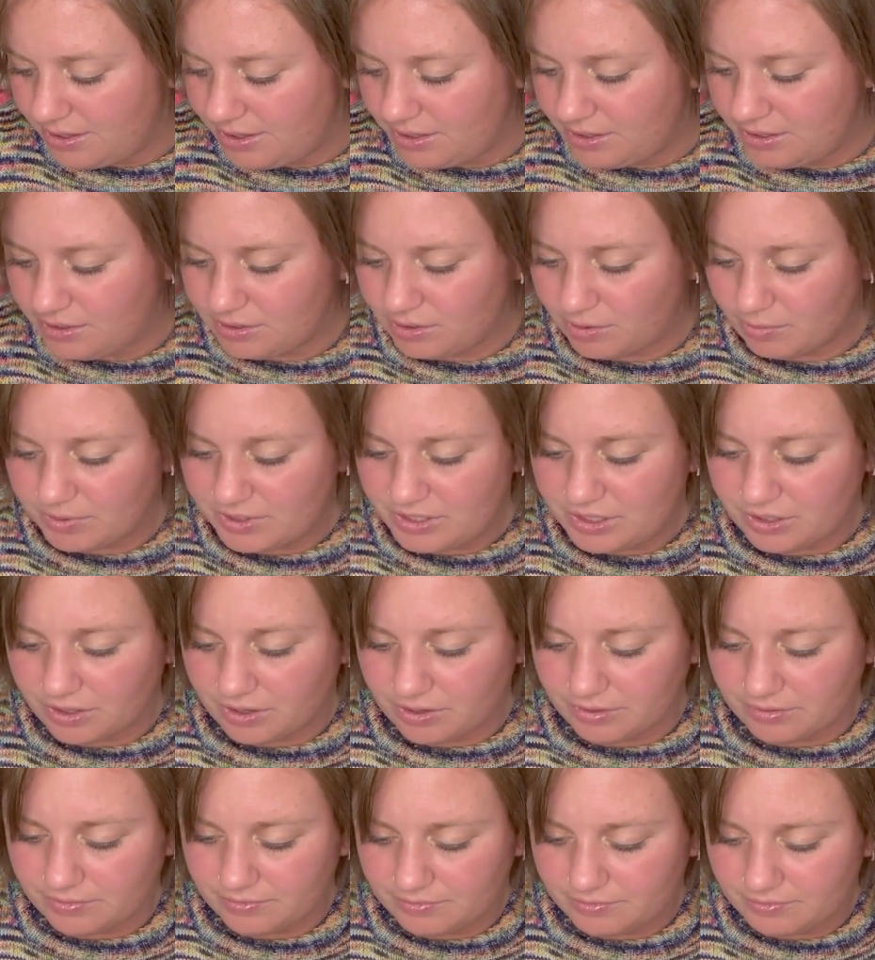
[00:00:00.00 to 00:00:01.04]
so much
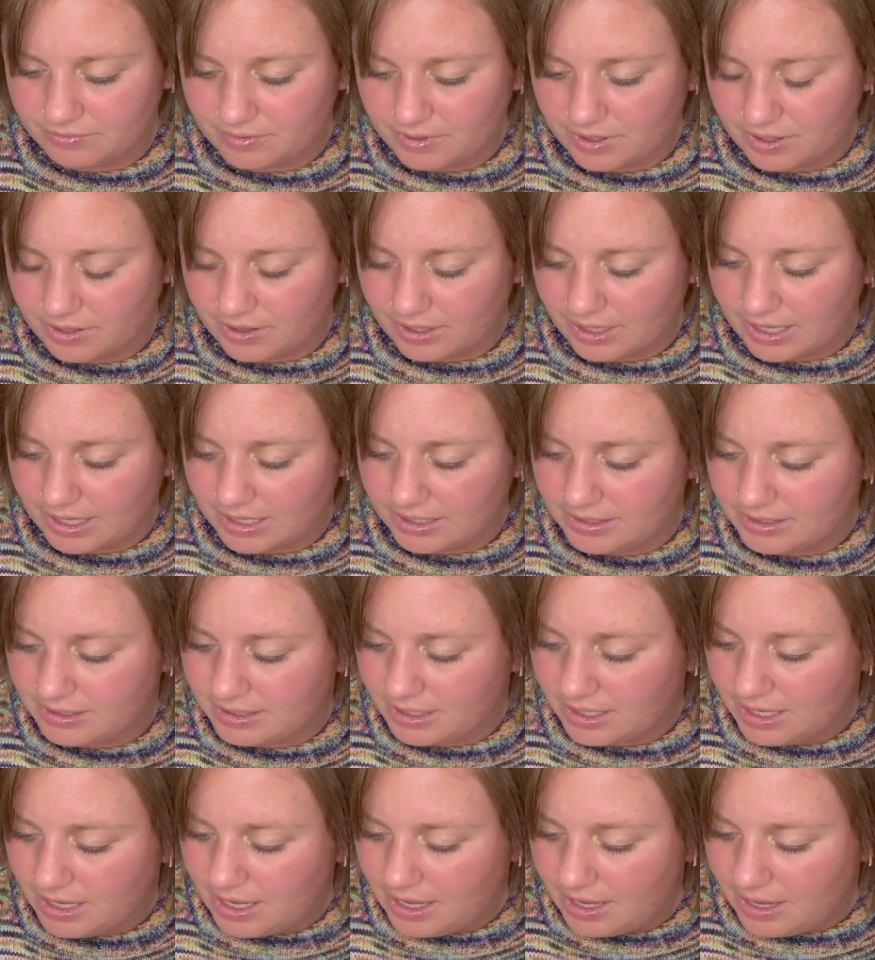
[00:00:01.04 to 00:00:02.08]
yarn on this.
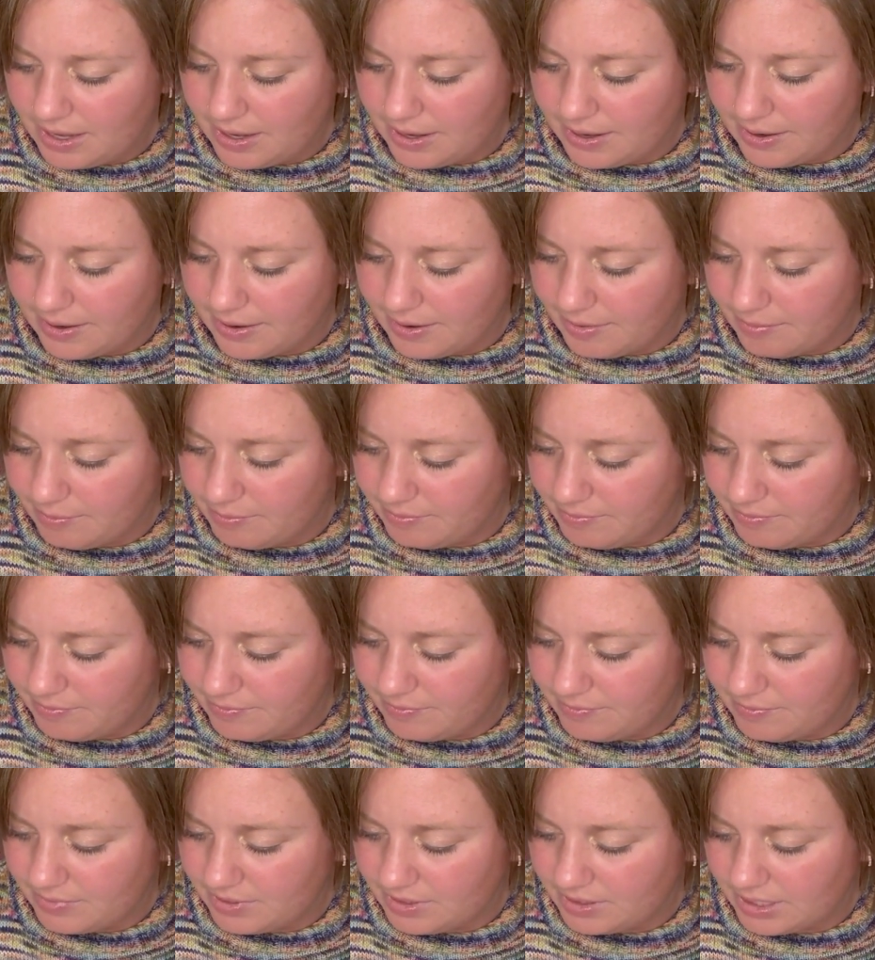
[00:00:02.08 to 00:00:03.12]

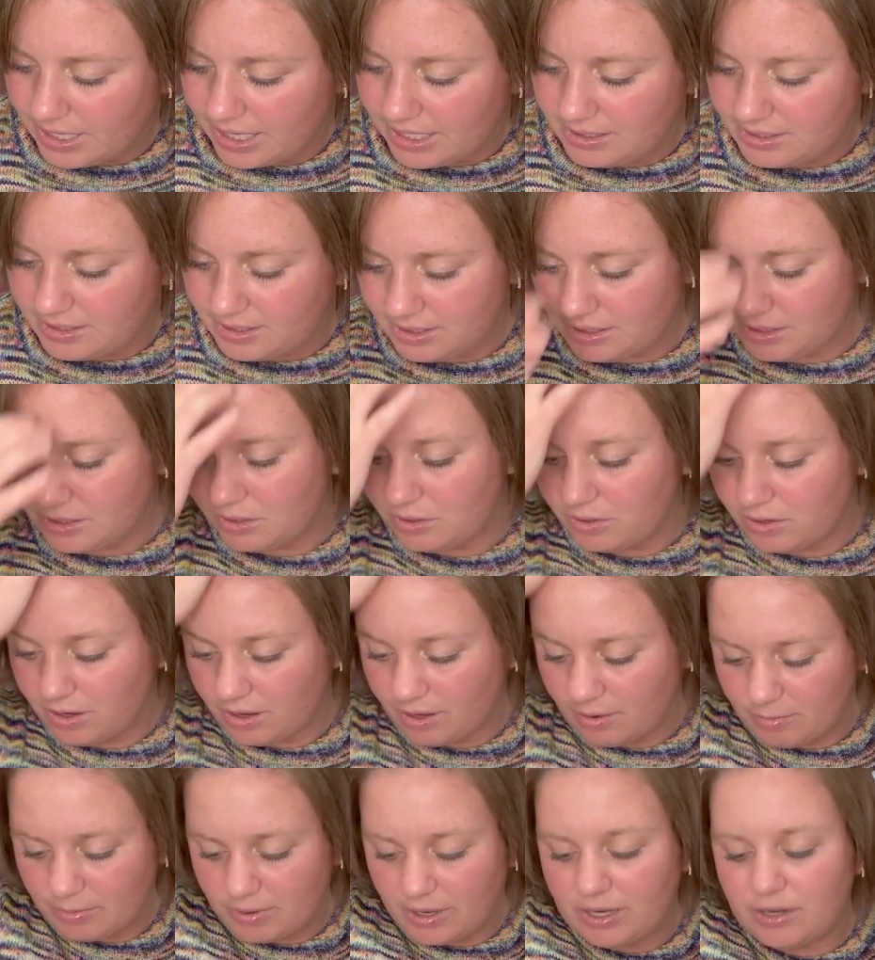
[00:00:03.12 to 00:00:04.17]
Let's look
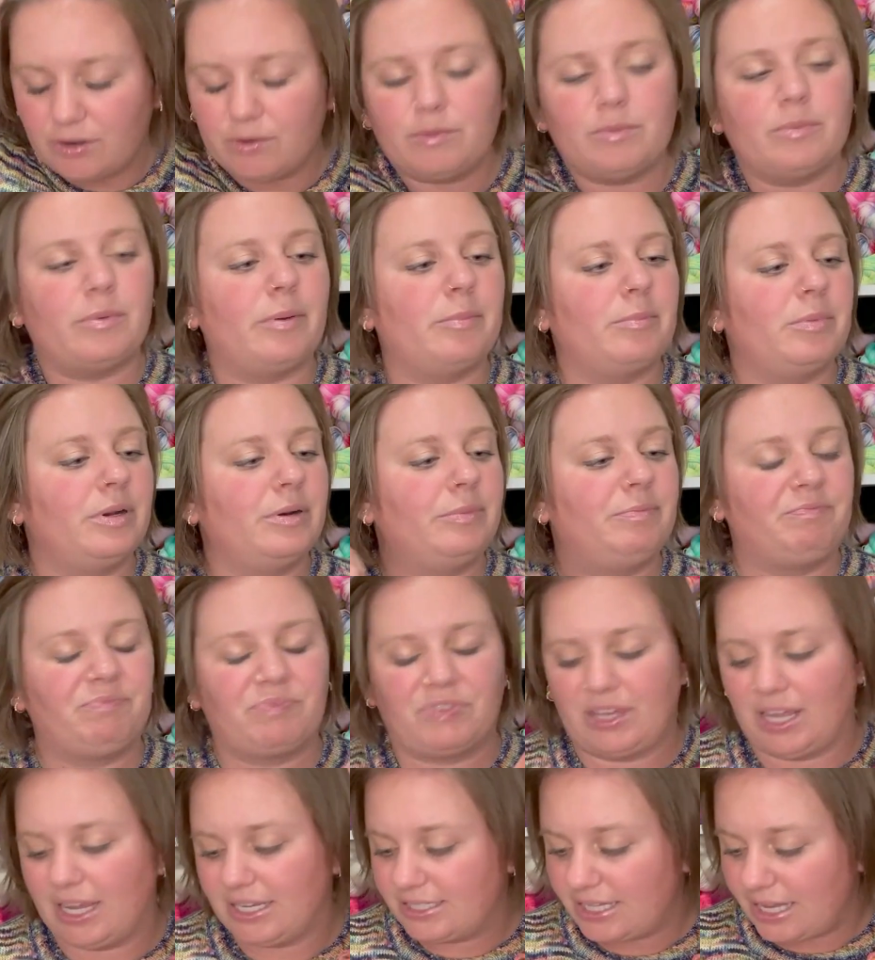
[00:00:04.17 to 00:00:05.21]
up. I don't remember.
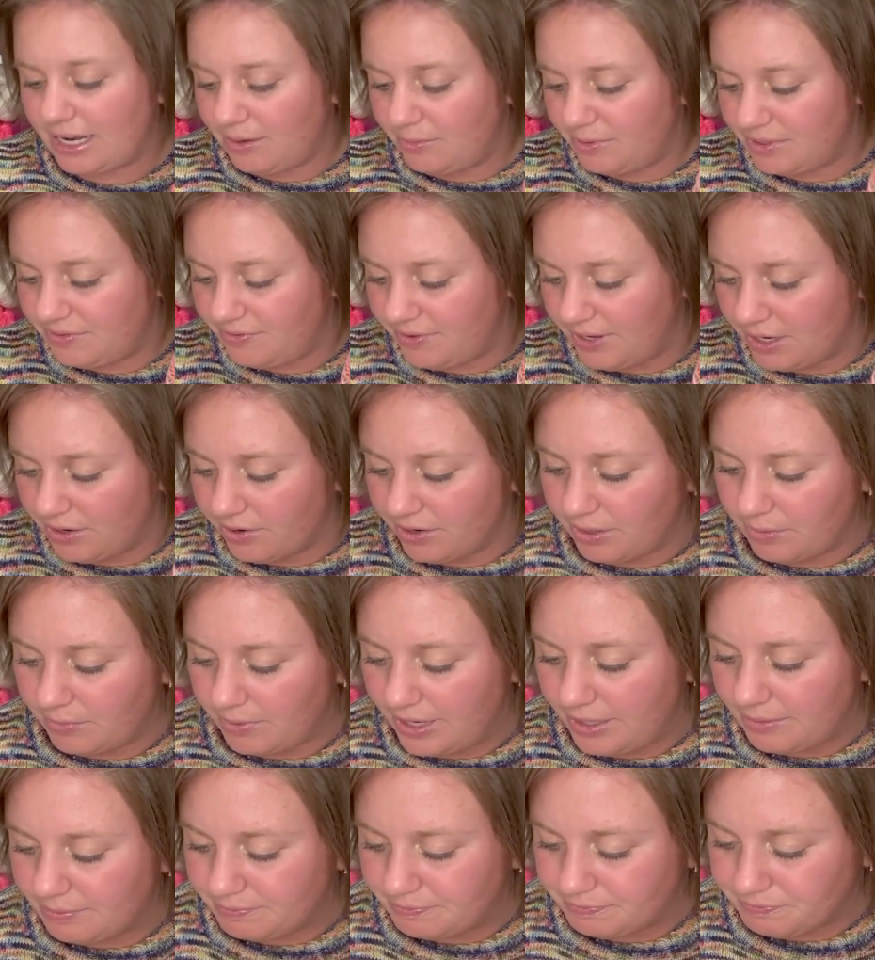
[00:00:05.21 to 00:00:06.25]
I said it was fingering
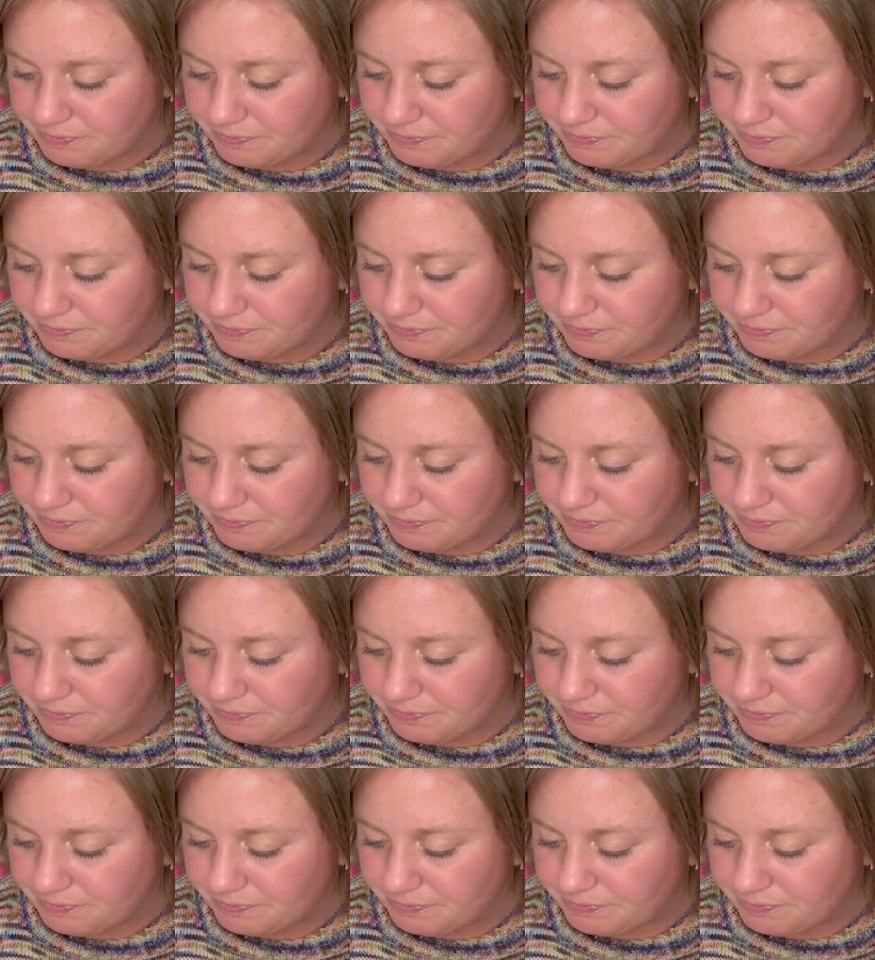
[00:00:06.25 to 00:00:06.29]
weight.